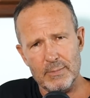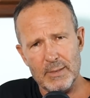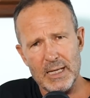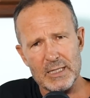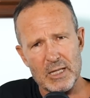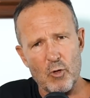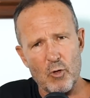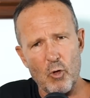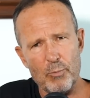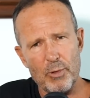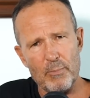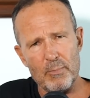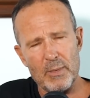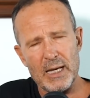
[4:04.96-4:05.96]
is the
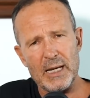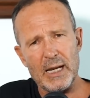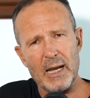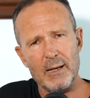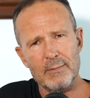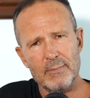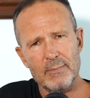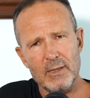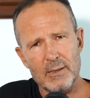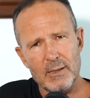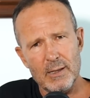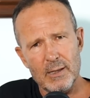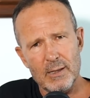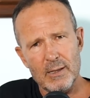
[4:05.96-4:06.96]
corporate media,
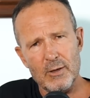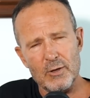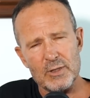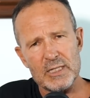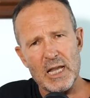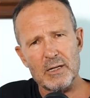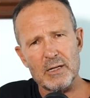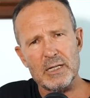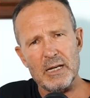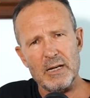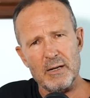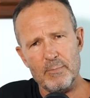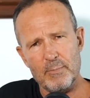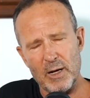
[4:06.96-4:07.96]
who's sucked
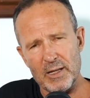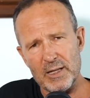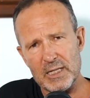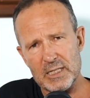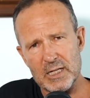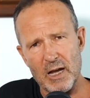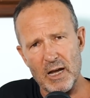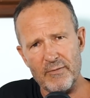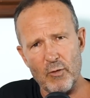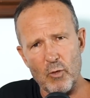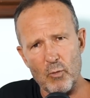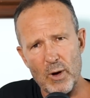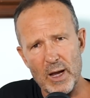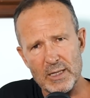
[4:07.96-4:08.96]
in by this stuff
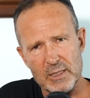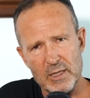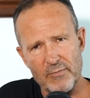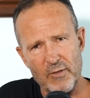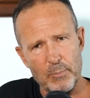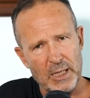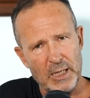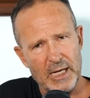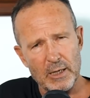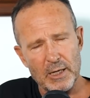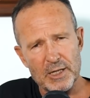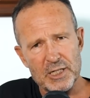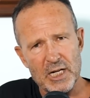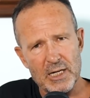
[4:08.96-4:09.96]
or runs it for political
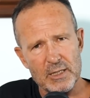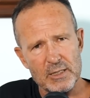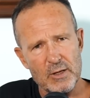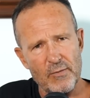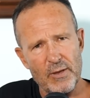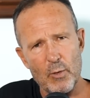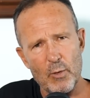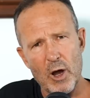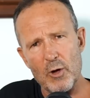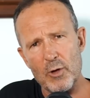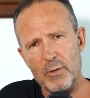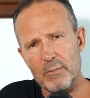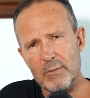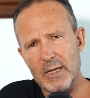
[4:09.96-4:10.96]
agendas of their
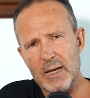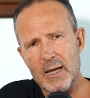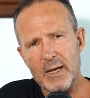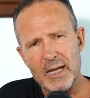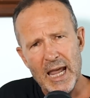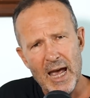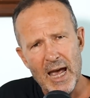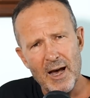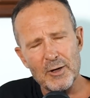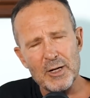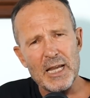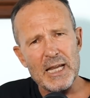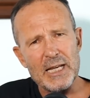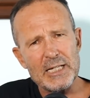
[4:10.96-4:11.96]
own. Cowed
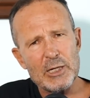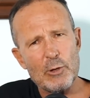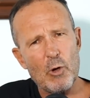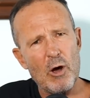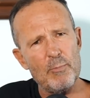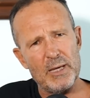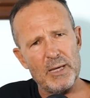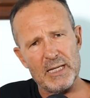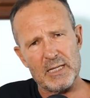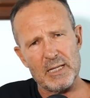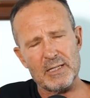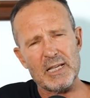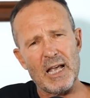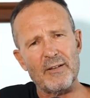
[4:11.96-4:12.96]
into
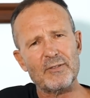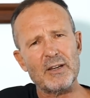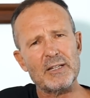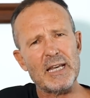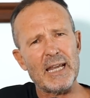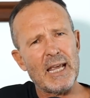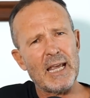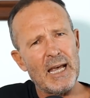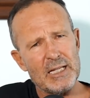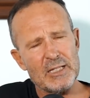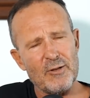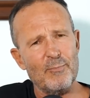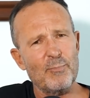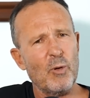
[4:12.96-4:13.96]
obeisance after
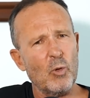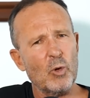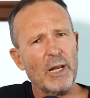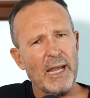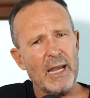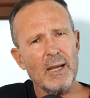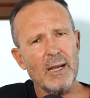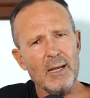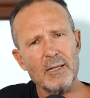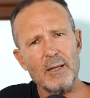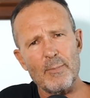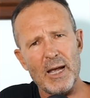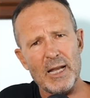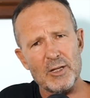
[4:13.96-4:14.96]
decades of bullying the
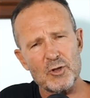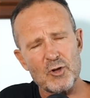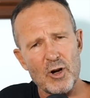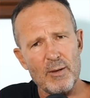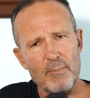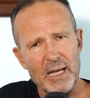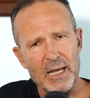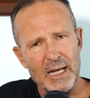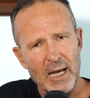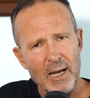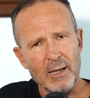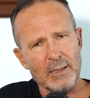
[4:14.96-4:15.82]
mainstream media.